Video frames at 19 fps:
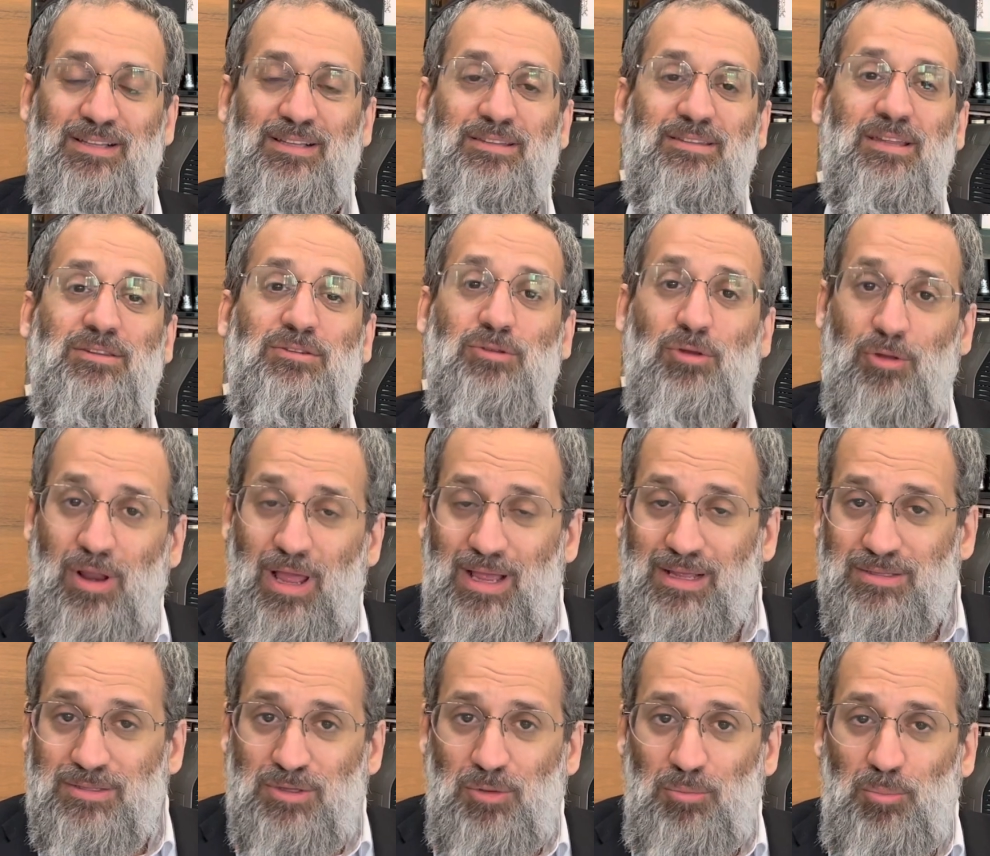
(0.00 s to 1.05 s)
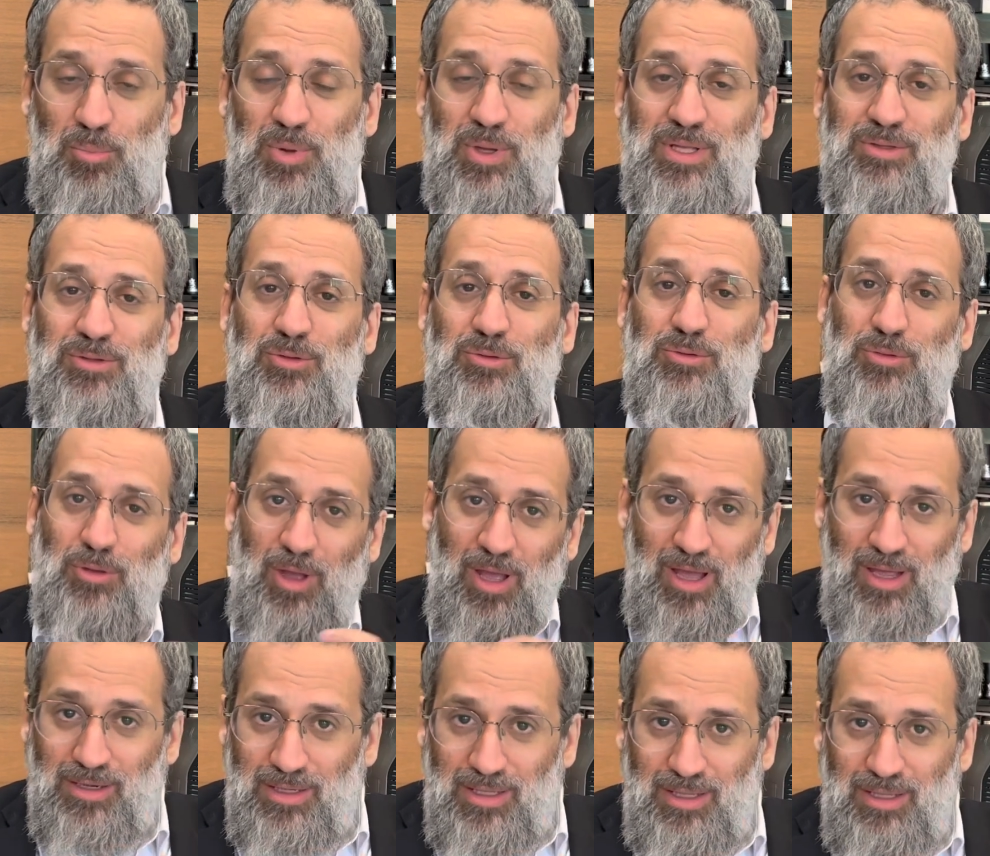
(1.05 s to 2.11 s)
The Torah is compared to
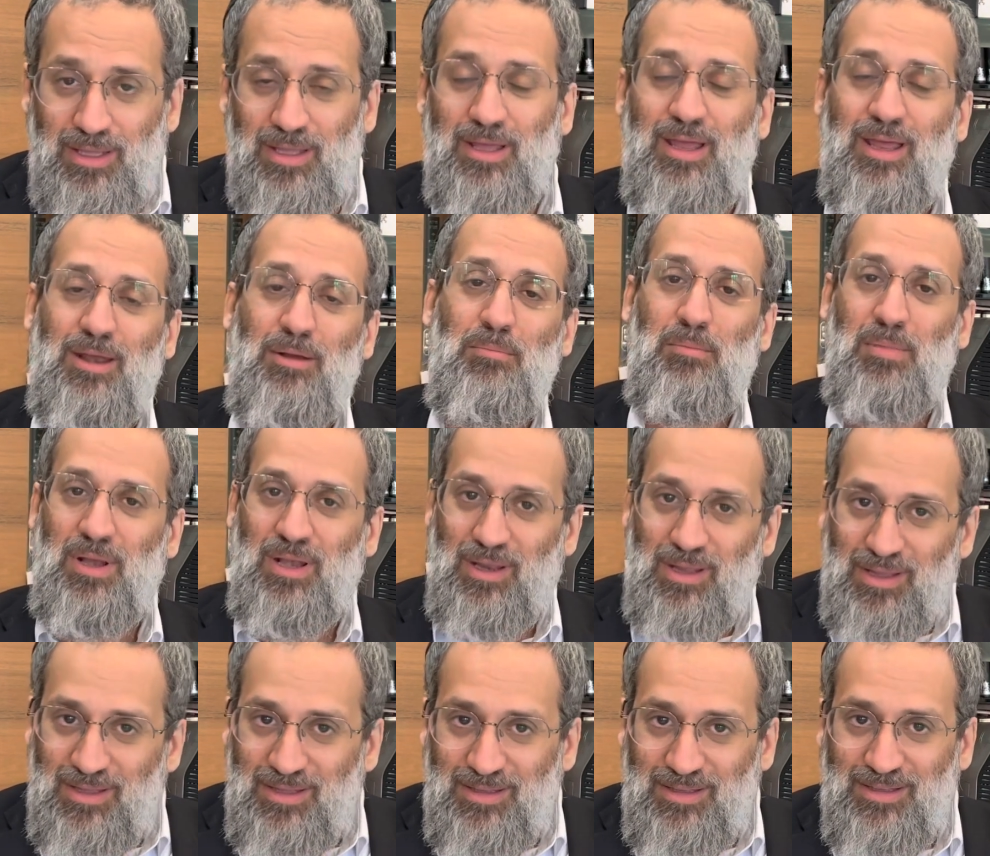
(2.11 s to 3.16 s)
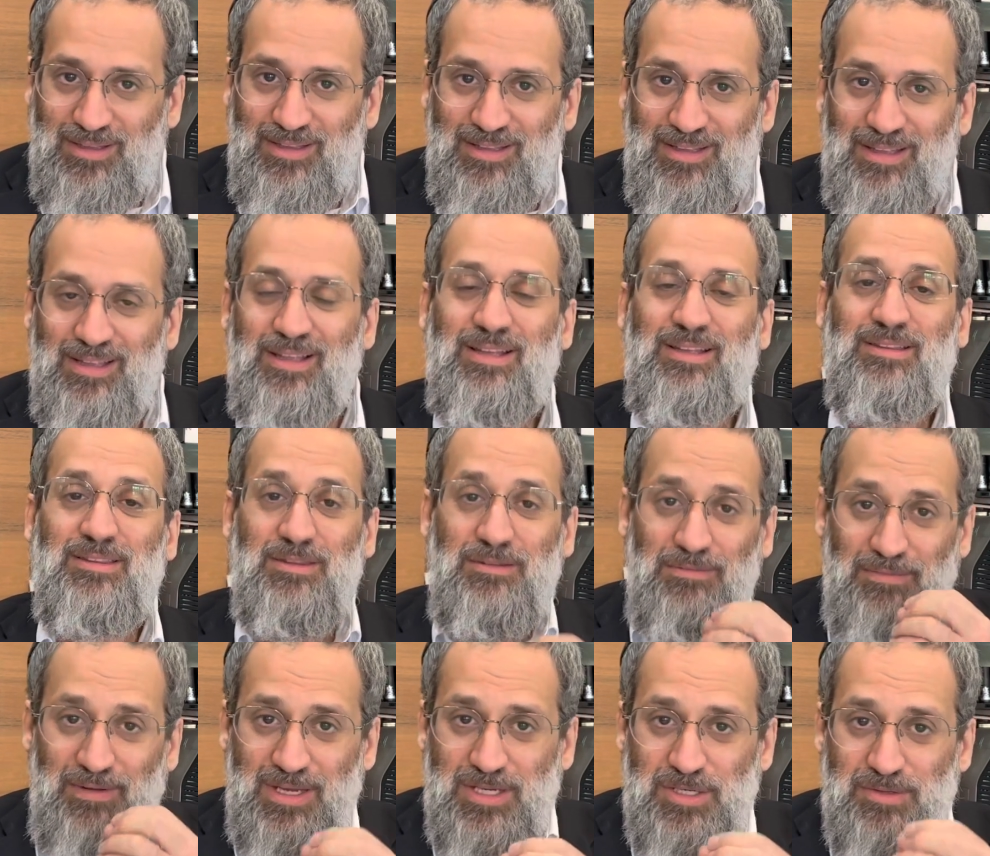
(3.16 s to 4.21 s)
honey and milk.
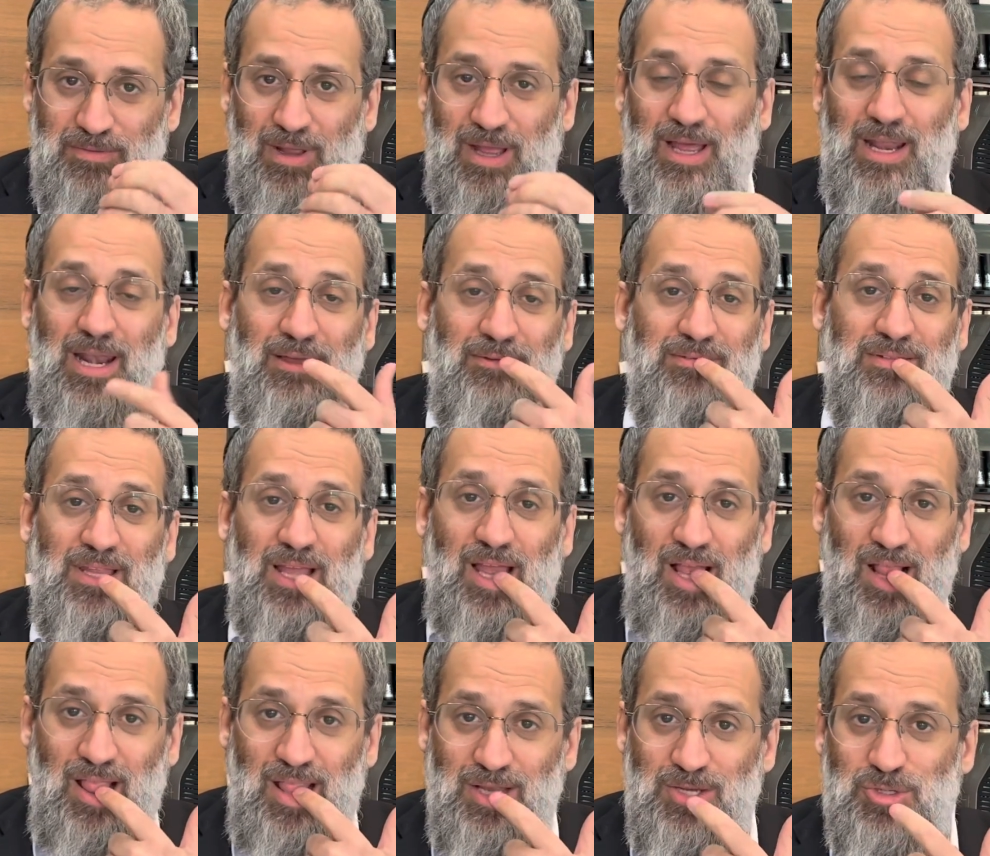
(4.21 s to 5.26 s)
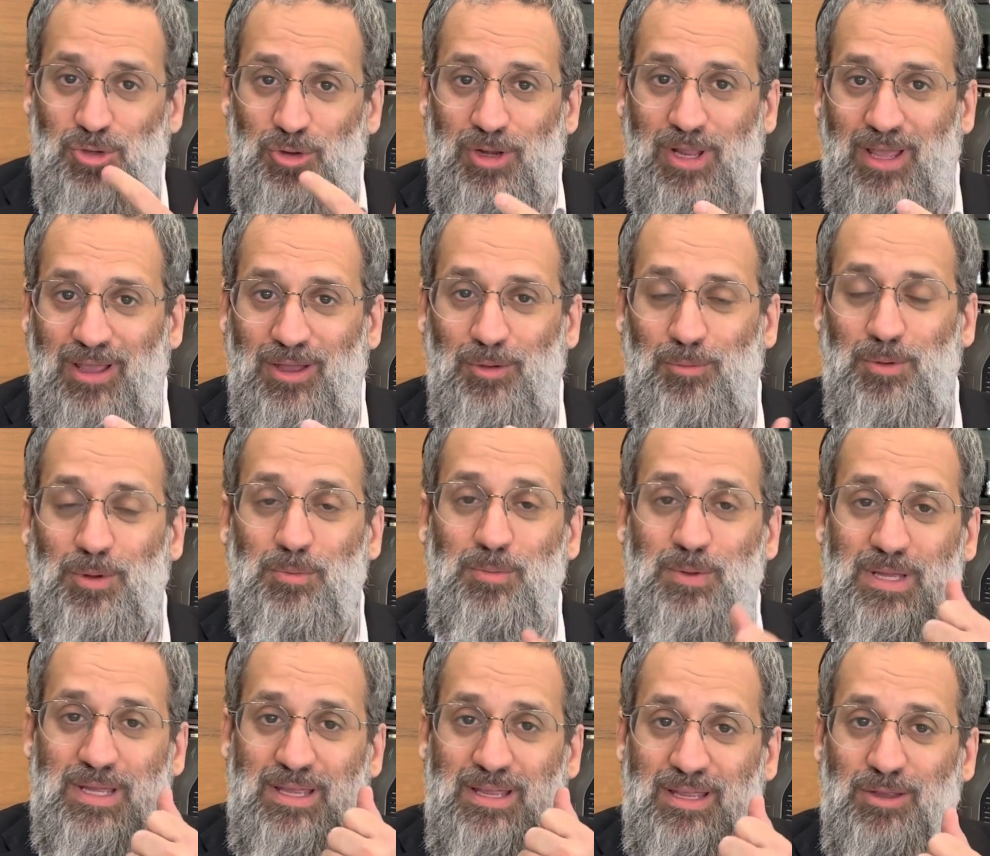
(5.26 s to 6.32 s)
Devash v'chalav tachat leshonech. When
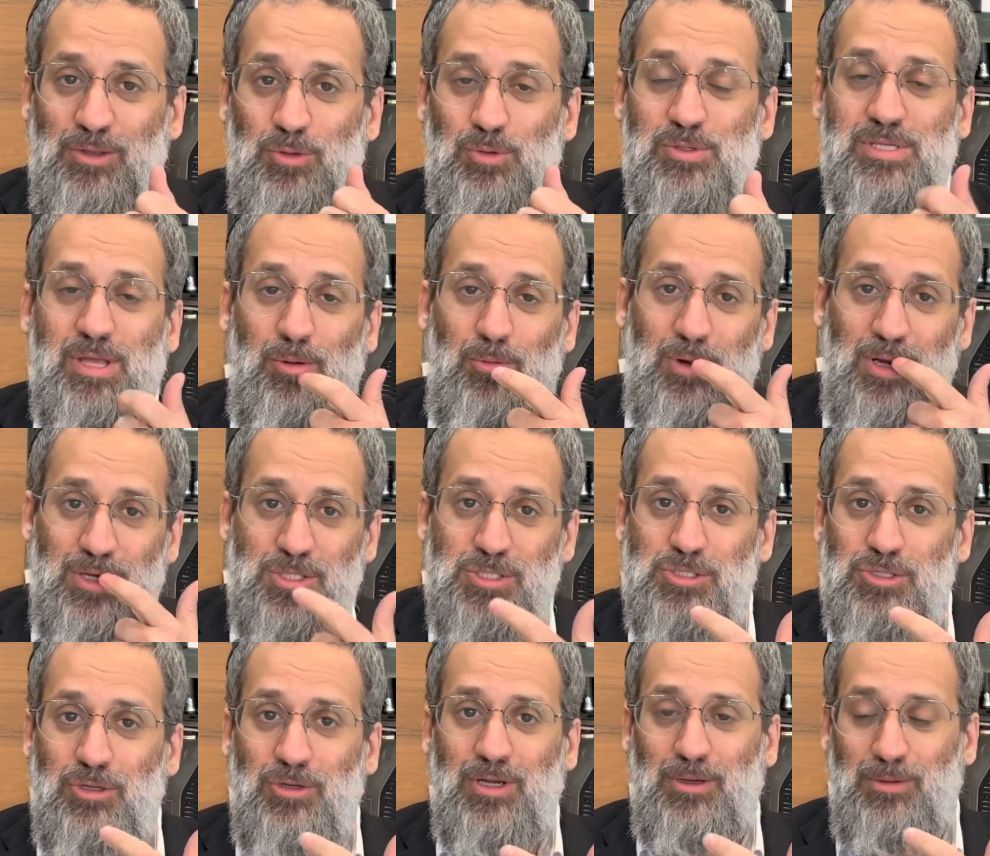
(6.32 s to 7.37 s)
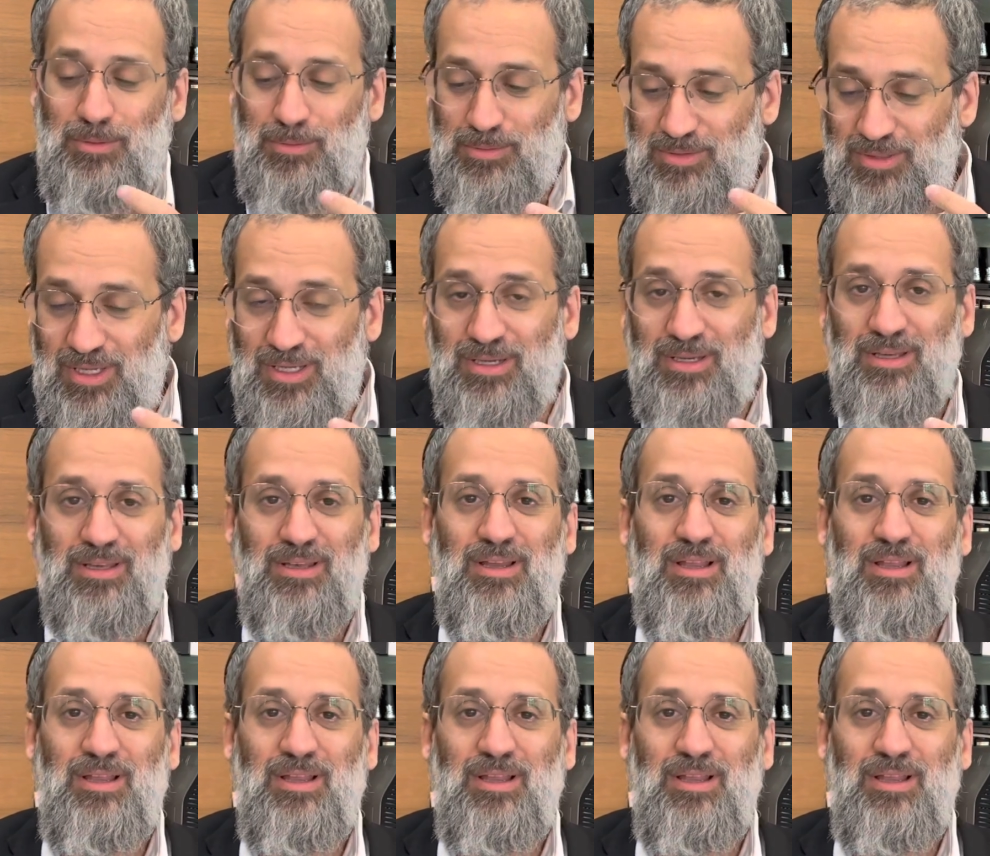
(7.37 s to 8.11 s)
we use our lashon, our tongue,